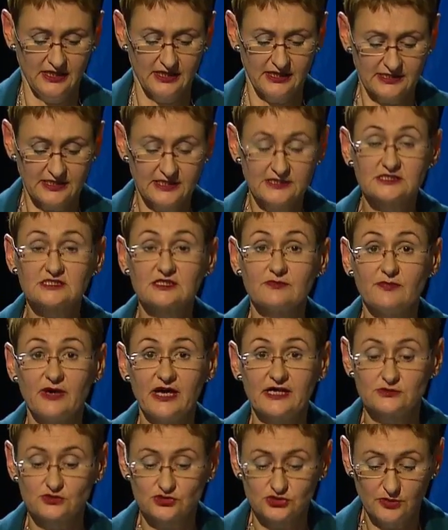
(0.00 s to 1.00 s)
against the
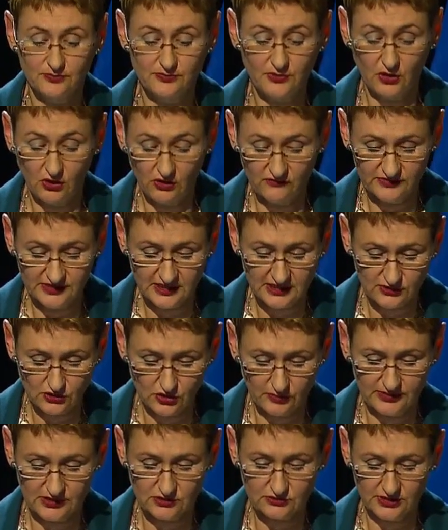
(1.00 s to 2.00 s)
backdrop of an
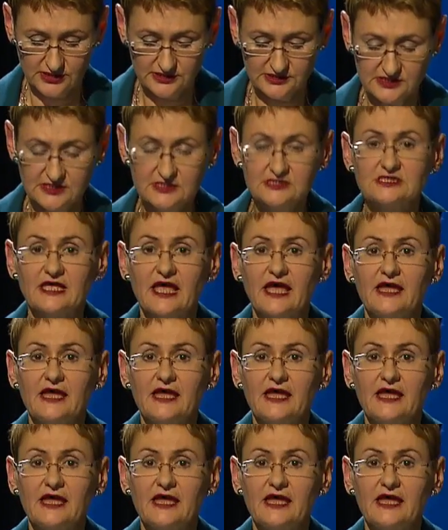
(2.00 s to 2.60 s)
economic crisis,